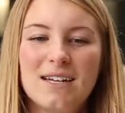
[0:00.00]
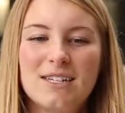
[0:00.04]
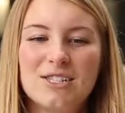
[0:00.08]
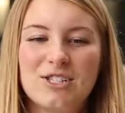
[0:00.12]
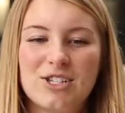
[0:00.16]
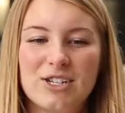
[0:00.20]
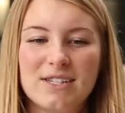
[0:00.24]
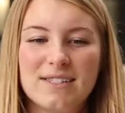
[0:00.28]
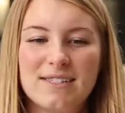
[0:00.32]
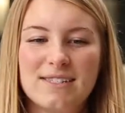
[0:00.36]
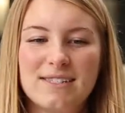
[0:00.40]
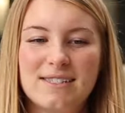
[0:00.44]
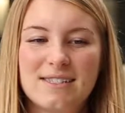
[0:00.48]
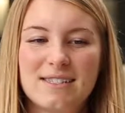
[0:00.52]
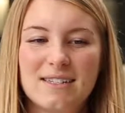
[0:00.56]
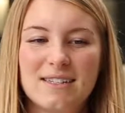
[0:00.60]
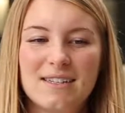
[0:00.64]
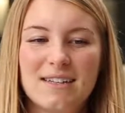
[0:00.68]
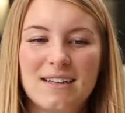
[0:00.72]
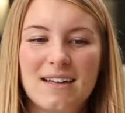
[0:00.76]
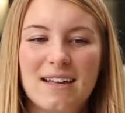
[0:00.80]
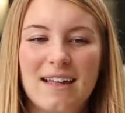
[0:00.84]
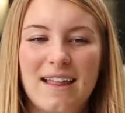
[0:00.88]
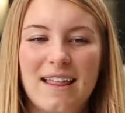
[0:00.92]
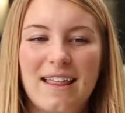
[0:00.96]
just
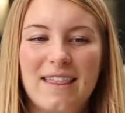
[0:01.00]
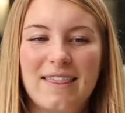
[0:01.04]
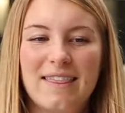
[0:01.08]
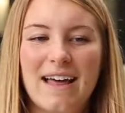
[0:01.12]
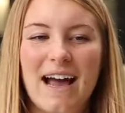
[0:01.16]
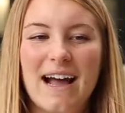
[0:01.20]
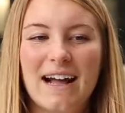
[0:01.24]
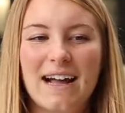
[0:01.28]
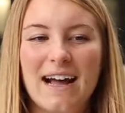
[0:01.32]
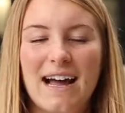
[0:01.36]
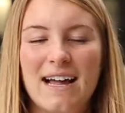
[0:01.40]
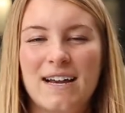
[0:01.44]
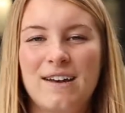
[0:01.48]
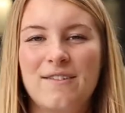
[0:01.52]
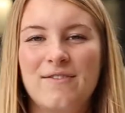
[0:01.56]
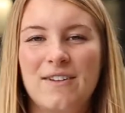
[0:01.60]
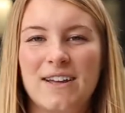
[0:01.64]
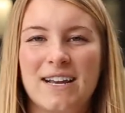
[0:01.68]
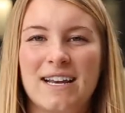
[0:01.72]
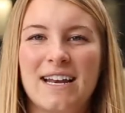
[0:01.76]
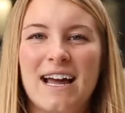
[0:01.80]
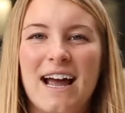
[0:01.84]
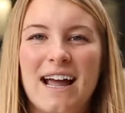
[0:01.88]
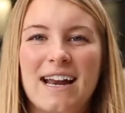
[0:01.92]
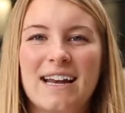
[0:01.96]
that kind of
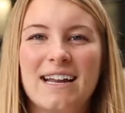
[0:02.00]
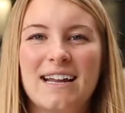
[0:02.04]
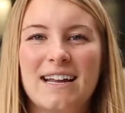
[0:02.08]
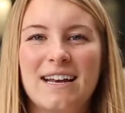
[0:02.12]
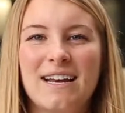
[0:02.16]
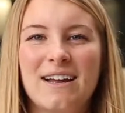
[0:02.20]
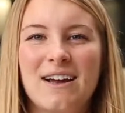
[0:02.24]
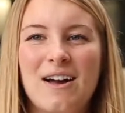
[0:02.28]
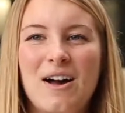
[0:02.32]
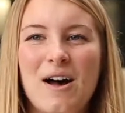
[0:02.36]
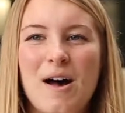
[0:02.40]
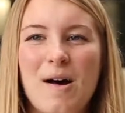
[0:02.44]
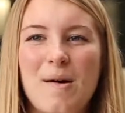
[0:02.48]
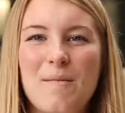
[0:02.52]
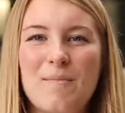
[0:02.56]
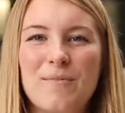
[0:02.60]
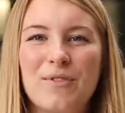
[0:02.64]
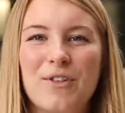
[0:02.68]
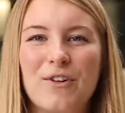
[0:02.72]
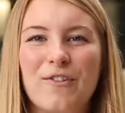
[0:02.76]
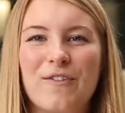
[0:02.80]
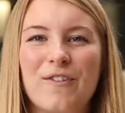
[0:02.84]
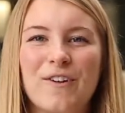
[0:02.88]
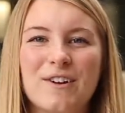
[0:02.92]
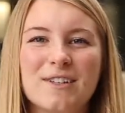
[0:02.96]
ignited
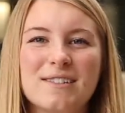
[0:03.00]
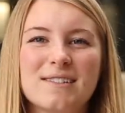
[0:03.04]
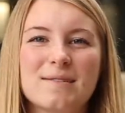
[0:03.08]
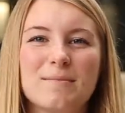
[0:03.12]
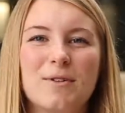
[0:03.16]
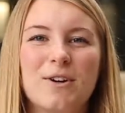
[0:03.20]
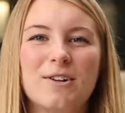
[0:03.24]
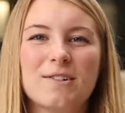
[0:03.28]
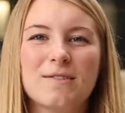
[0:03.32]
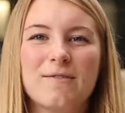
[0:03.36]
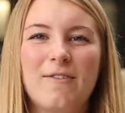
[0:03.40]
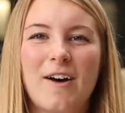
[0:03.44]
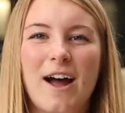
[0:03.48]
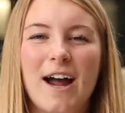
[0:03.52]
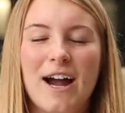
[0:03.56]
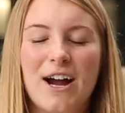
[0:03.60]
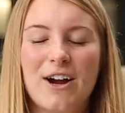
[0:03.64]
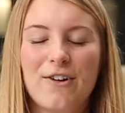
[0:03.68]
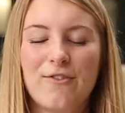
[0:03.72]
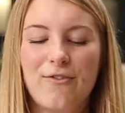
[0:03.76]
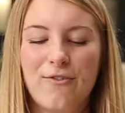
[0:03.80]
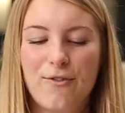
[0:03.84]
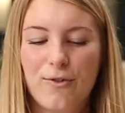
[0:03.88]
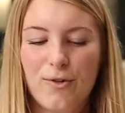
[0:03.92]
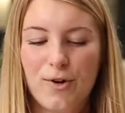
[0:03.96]
the first small
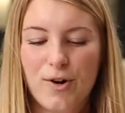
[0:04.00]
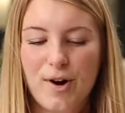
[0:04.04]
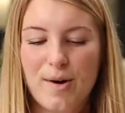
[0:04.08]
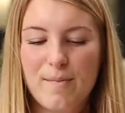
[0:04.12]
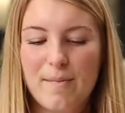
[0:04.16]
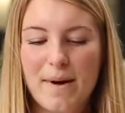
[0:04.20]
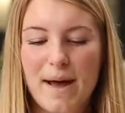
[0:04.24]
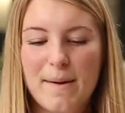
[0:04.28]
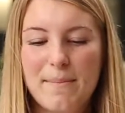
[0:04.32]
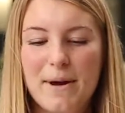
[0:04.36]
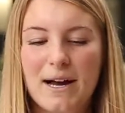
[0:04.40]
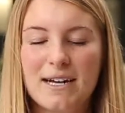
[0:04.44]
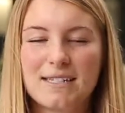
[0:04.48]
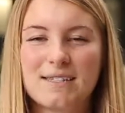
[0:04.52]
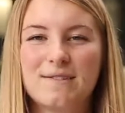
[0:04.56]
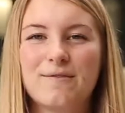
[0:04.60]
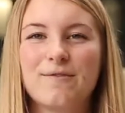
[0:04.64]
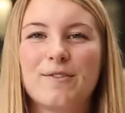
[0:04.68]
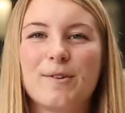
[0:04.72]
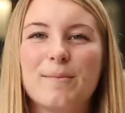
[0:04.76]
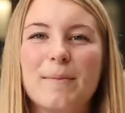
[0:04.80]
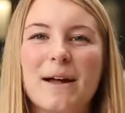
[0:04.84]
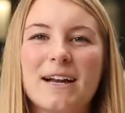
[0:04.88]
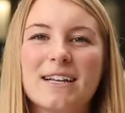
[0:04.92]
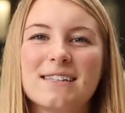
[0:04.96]
fire for my passion
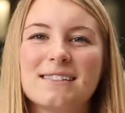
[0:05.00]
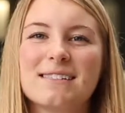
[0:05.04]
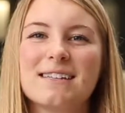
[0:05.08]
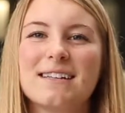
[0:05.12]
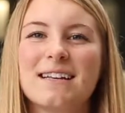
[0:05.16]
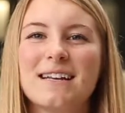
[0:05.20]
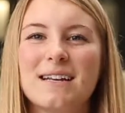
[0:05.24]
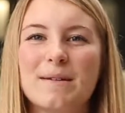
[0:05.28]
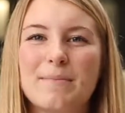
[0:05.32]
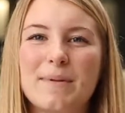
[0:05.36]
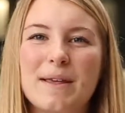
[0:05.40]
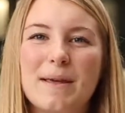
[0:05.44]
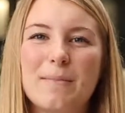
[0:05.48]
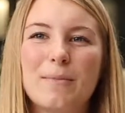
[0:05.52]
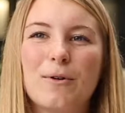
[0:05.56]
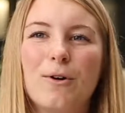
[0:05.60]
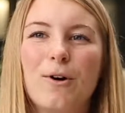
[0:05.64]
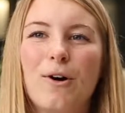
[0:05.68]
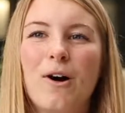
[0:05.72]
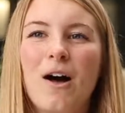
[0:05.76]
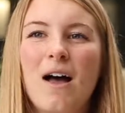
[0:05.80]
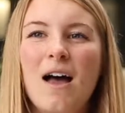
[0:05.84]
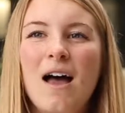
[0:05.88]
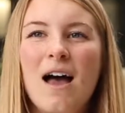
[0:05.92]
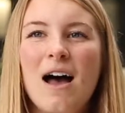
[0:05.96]
for medicine and
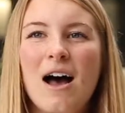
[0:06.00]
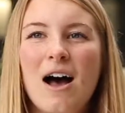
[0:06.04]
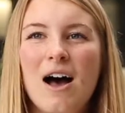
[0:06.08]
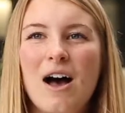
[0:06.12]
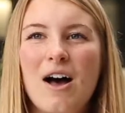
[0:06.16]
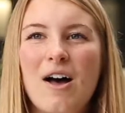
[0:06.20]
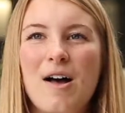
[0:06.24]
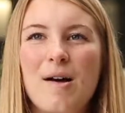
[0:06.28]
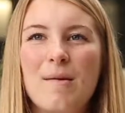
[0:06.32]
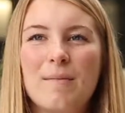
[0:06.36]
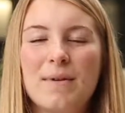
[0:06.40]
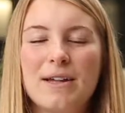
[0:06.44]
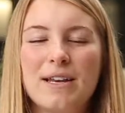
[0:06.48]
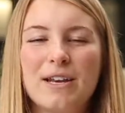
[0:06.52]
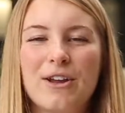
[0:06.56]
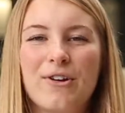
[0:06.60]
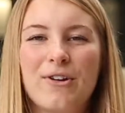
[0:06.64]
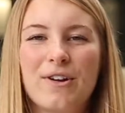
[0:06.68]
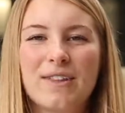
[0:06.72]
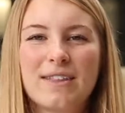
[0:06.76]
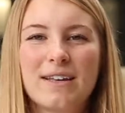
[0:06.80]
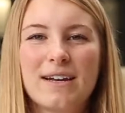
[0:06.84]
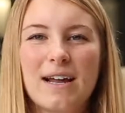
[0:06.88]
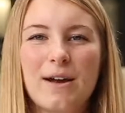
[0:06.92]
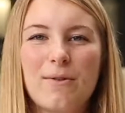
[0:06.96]
people, and
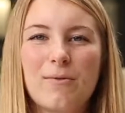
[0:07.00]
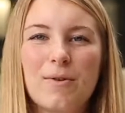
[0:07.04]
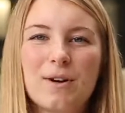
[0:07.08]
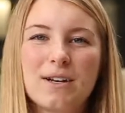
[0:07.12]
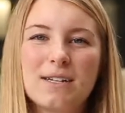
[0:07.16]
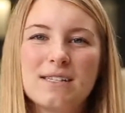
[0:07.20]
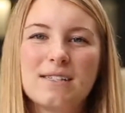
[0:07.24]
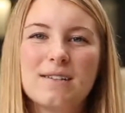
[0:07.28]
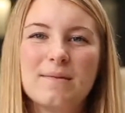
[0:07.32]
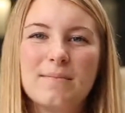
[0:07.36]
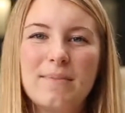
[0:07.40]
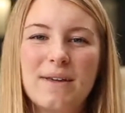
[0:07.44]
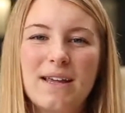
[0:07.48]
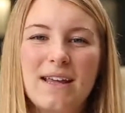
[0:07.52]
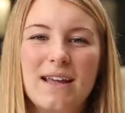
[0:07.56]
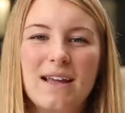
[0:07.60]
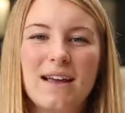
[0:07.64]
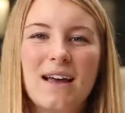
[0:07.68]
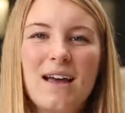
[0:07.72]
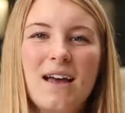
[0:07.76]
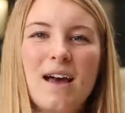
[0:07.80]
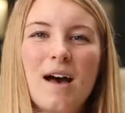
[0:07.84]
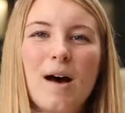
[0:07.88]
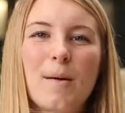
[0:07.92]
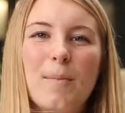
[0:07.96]
knowing that I wanted to be
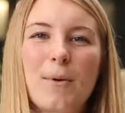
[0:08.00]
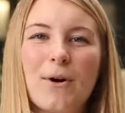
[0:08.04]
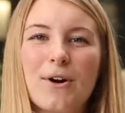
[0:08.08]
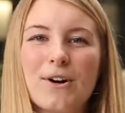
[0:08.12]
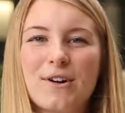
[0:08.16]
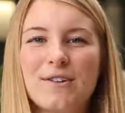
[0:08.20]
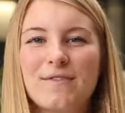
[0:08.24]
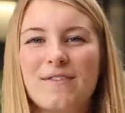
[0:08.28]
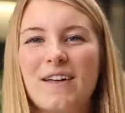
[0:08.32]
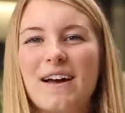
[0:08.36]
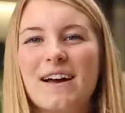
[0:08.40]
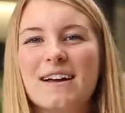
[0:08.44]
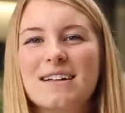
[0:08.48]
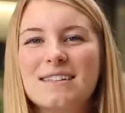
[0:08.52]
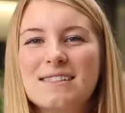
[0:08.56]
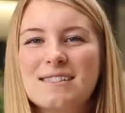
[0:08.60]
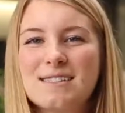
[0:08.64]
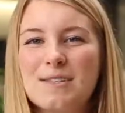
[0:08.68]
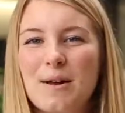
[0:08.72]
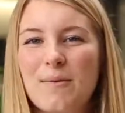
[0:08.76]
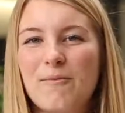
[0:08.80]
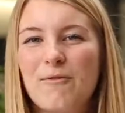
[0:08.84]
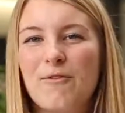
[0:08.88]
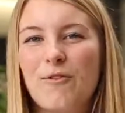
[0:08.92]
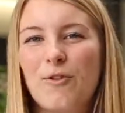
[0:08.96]
a part of that in
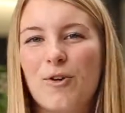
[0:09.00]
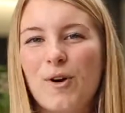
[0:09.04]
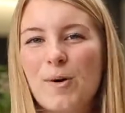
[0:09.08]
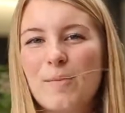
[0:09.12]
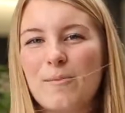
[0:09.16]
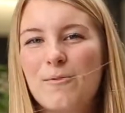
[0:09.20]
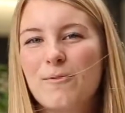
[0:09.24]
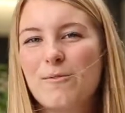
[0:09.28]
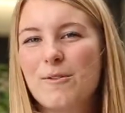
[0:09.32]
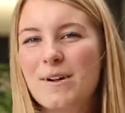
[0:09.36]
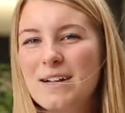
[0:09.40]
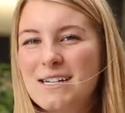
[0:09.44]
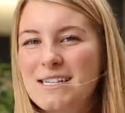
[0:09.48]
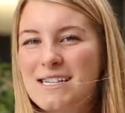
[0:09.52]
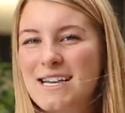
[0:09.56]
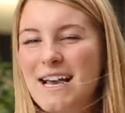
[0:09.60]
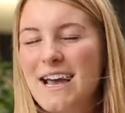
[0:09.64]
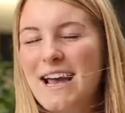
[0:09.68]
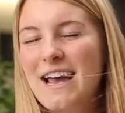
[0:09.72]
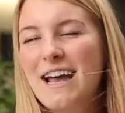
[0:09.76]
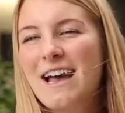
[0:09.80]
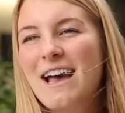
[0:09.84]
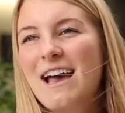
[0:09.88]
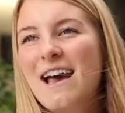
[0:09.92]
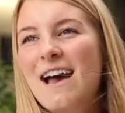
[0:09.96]
some form one
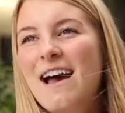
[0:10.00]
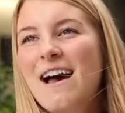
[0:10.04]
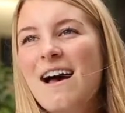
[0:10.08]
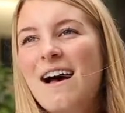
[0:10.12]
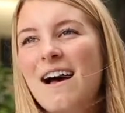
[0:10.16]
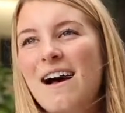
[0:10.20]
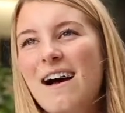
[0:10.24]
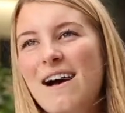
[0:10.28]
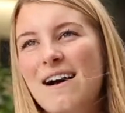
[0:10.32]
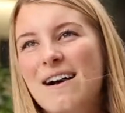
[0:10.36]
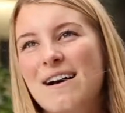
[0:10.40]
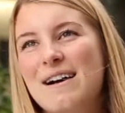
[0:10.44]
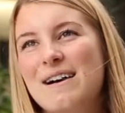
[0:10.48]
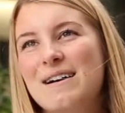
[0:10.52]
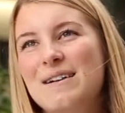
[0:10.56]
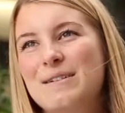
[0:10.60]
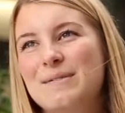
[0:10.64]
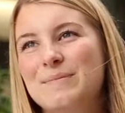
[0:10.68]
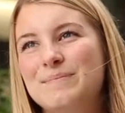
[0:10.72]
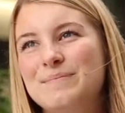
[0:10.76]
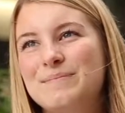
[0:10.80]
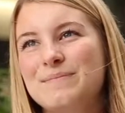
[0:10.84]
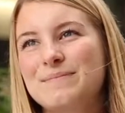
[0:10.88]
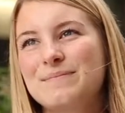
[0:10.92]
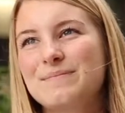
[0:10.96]
day.
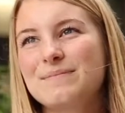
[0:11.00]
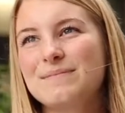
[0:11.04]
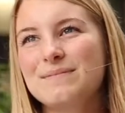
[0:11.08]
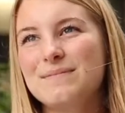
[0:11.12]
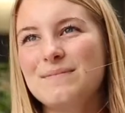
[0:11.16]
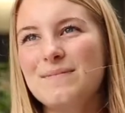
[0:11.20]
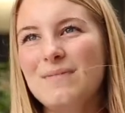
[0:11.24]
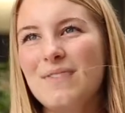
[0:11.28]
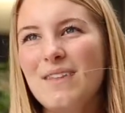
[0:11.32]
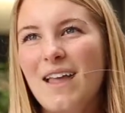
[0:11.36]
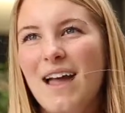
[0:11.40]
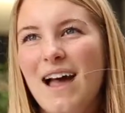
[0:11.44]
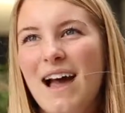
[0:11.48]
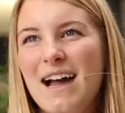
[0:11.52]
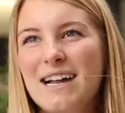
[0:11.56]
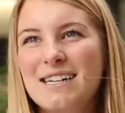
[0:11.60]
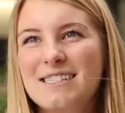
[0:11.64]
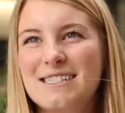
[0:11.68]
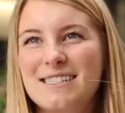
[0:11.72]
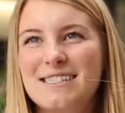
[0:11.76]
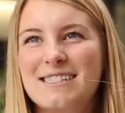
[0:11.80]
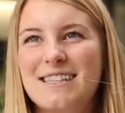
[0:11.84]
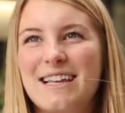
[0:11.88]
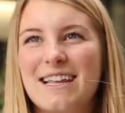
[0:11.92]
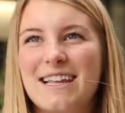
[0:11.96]
I
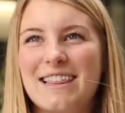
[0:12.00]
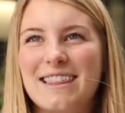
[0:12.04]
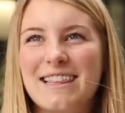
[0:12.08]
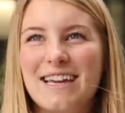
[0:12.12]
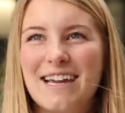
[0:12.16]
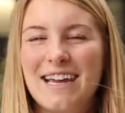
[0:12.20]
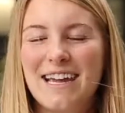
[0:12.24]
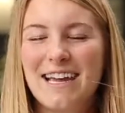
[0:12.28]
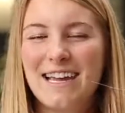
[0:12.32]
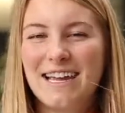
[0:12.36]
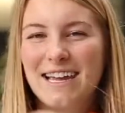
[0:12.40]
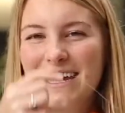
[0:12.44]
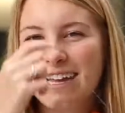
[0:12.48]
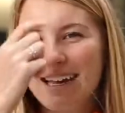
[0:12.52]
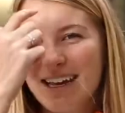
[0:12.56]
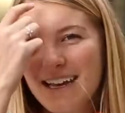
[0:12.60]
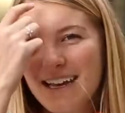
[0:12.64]
just think that